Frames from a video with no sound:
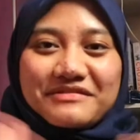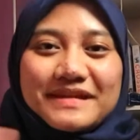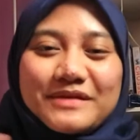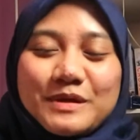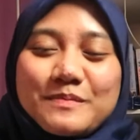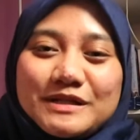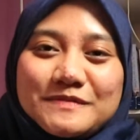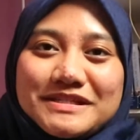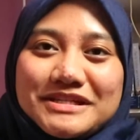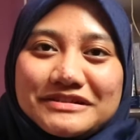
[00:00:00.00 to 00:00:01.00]
everybody, welcome back to
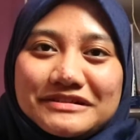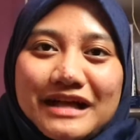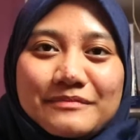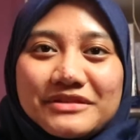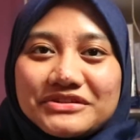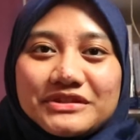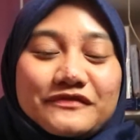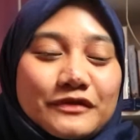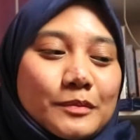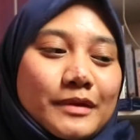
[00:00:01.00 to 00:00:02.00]
my channel. I'm literally
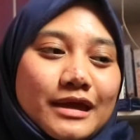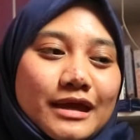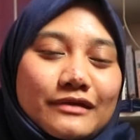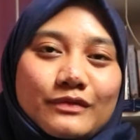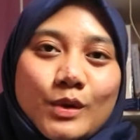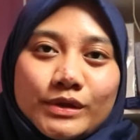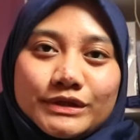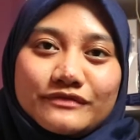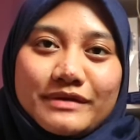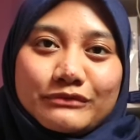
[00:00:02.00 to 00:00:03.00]
filming in the
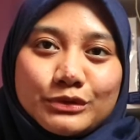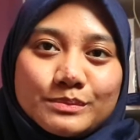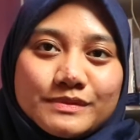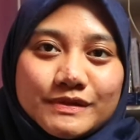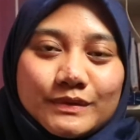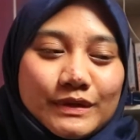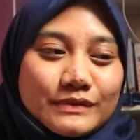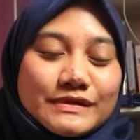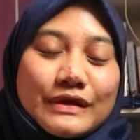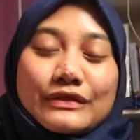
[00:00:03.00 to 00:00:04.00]
corner of my room, so it
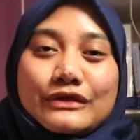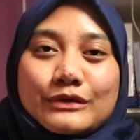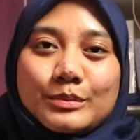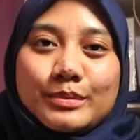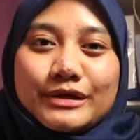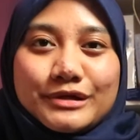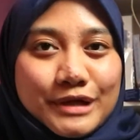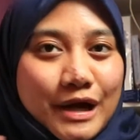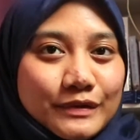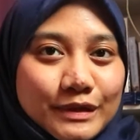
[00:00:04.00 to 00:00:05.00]
looks a little bit
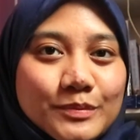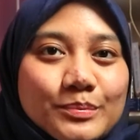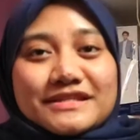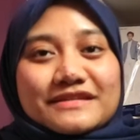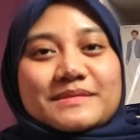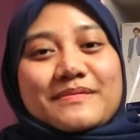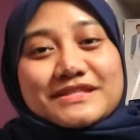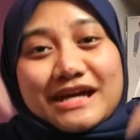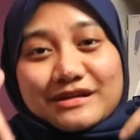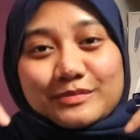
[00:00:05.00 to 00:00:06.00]
crowded. As you can see by the
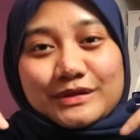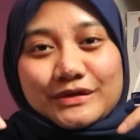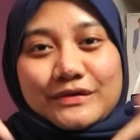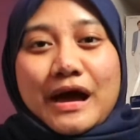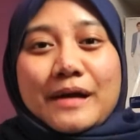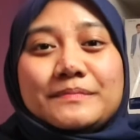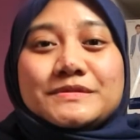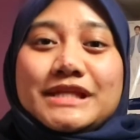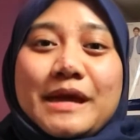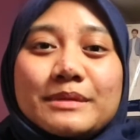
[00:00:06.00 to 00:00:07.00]
title below,
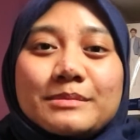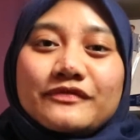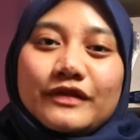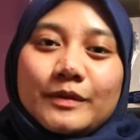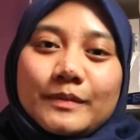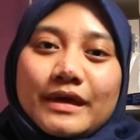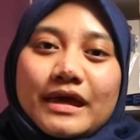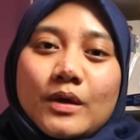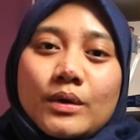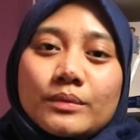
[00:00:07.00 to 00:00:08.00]
today I'm going to be
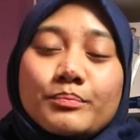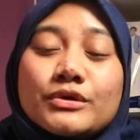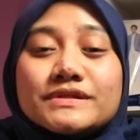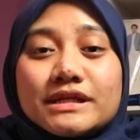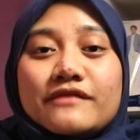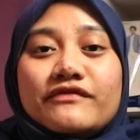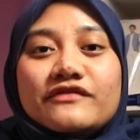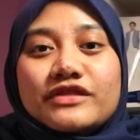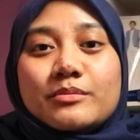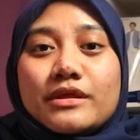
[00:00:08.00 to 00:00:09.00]
filming books that I've
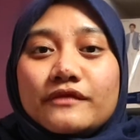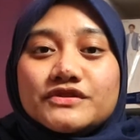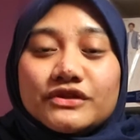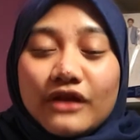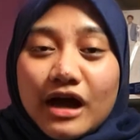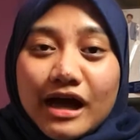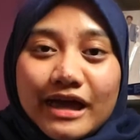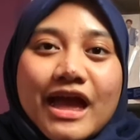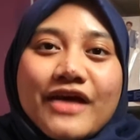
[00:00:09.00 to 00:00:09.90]
read for the month of July.